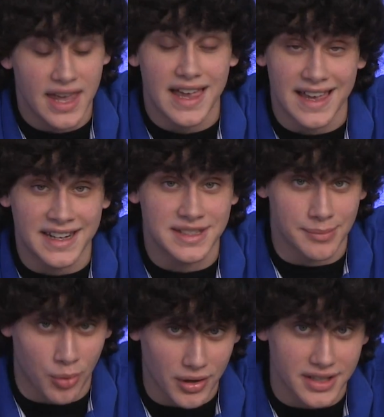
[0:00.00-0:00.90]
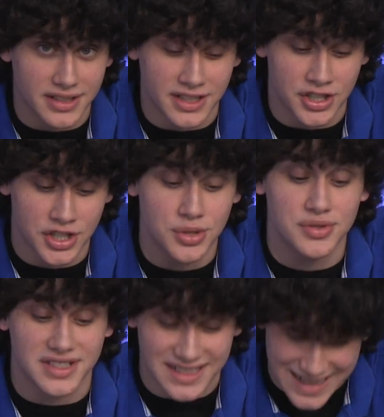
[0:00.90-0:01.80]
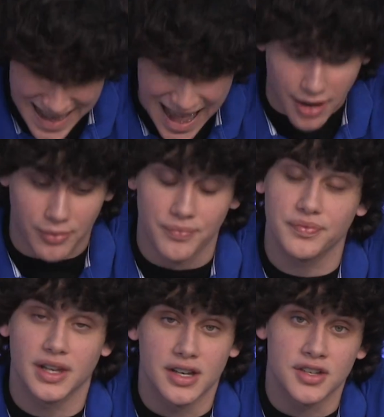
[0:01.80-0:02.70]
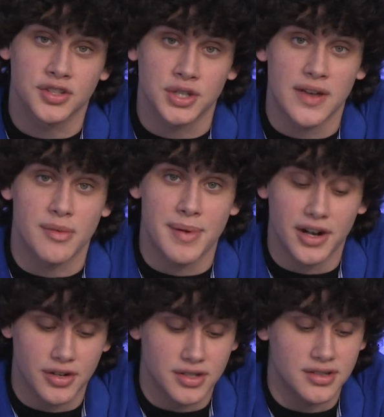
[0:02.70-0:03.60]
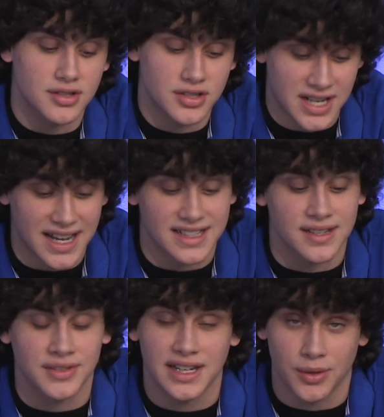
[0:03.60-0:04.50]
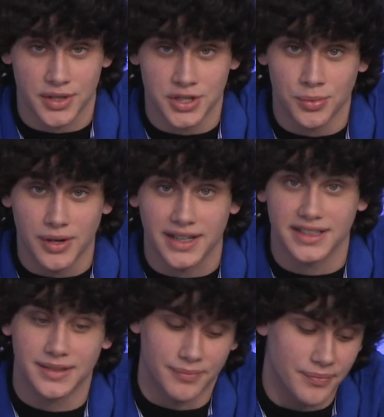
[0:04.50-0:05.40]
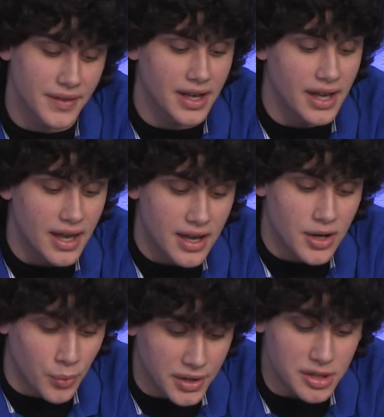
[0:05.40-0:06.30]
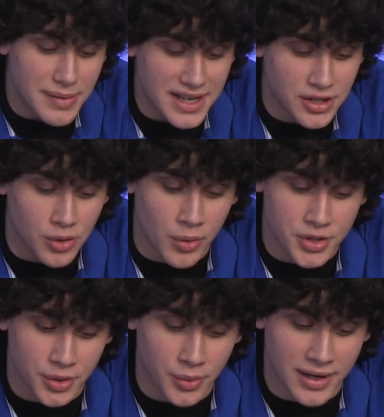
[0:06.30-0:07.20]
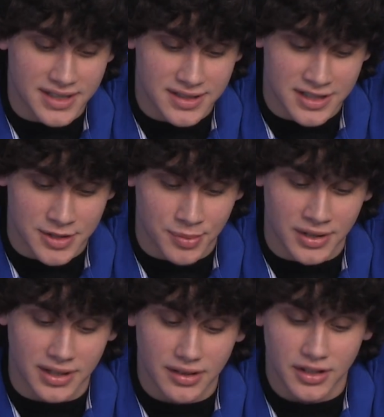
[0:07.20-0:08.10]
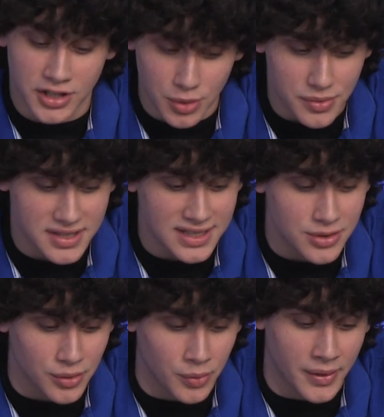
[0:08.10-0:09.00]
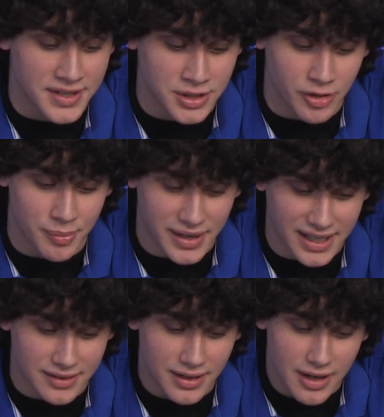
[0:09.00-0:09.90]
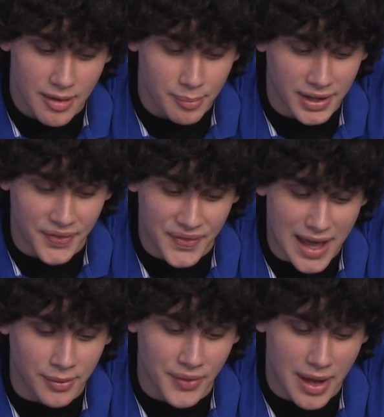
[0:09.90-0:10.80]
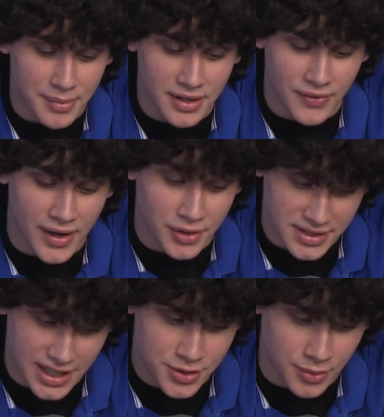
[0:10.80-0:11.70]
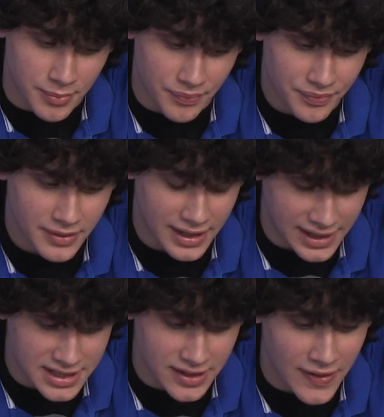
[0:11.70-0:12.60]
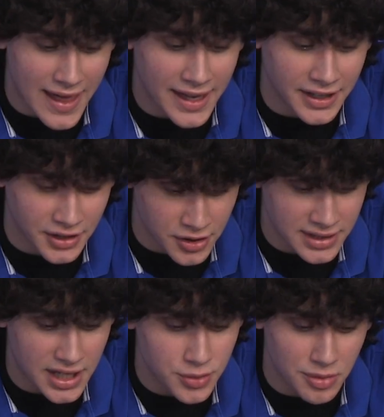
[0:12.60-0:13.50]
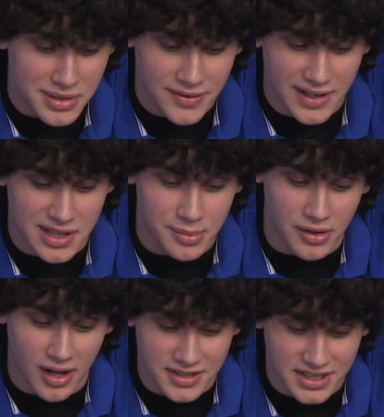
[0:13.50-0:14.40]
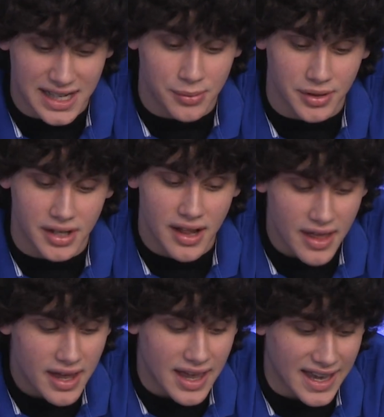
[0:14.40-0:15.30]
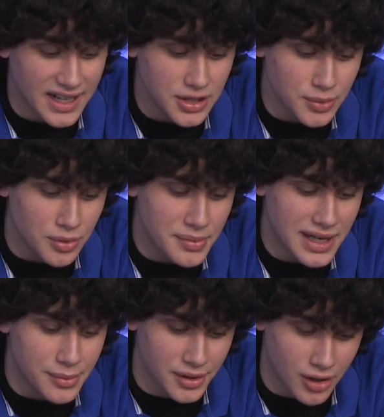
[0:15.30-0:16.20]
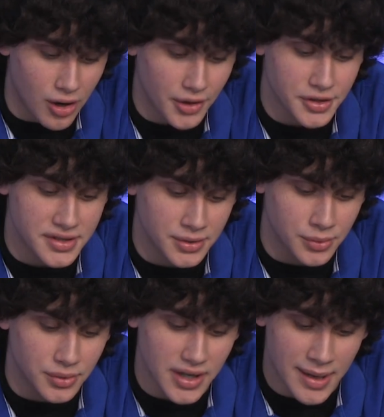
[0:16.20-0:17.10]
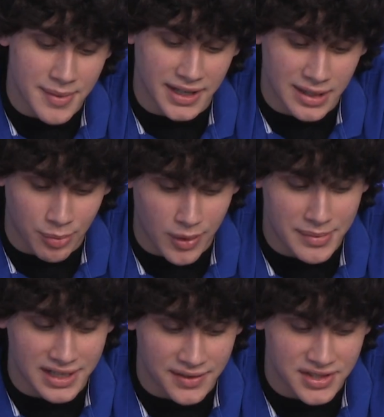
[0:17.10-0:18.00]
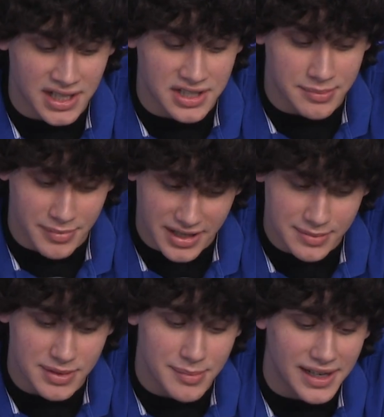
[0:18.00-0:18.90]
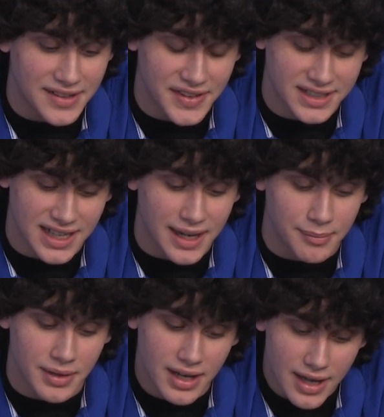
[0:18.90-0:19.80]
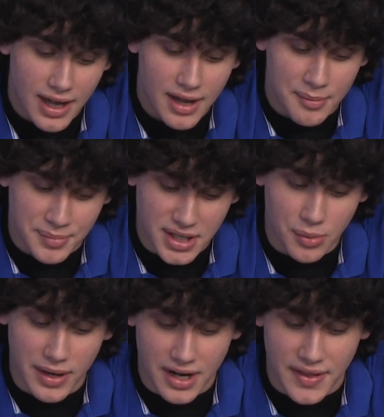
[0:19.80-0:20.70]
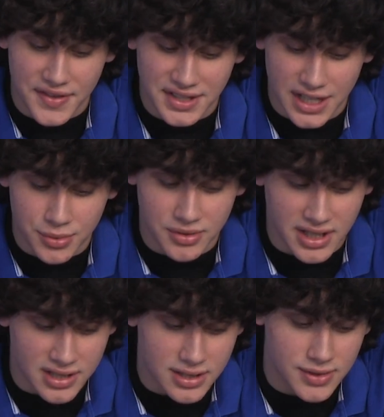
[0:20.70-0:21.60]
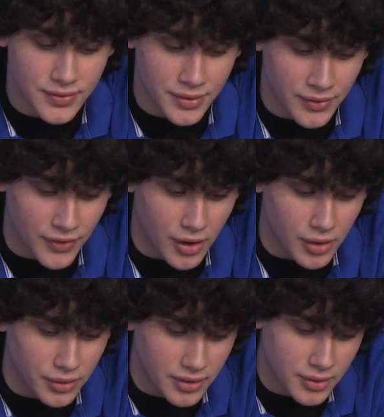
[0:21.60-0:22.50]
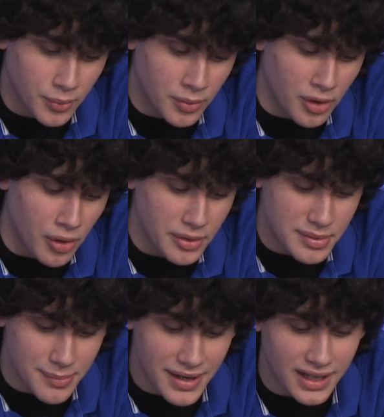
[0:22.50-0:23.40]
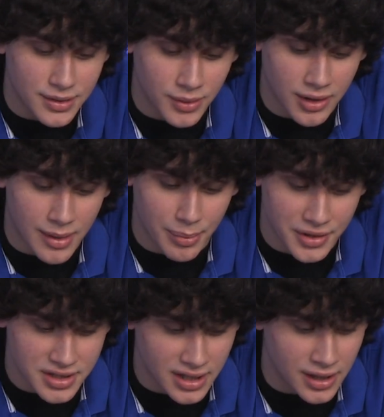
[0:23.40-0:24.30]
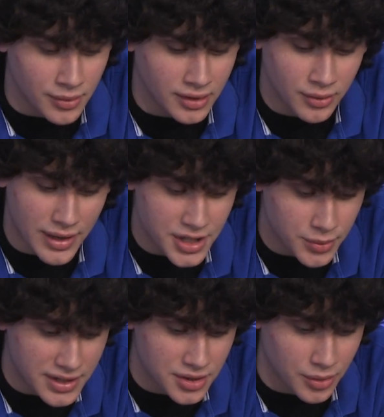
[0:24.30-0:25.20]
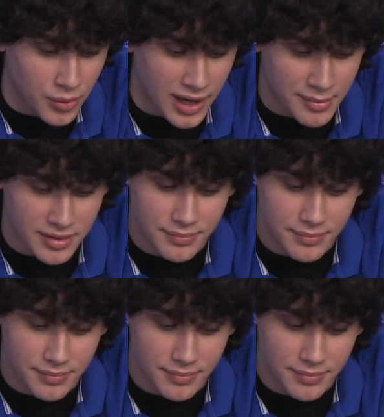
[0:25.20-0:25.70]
It is important to choose now so you have a better chance of getting what you want. When you make your course requests this spring, you will see the requests you have made, but that will not be your final schedule. In July, your schedule will be available on Skyward, and you will be able to call your school and make an appointment if changes must be made at that time. Be aware that the schedule changes for the fall will only be made to accomplish a graduation requirement.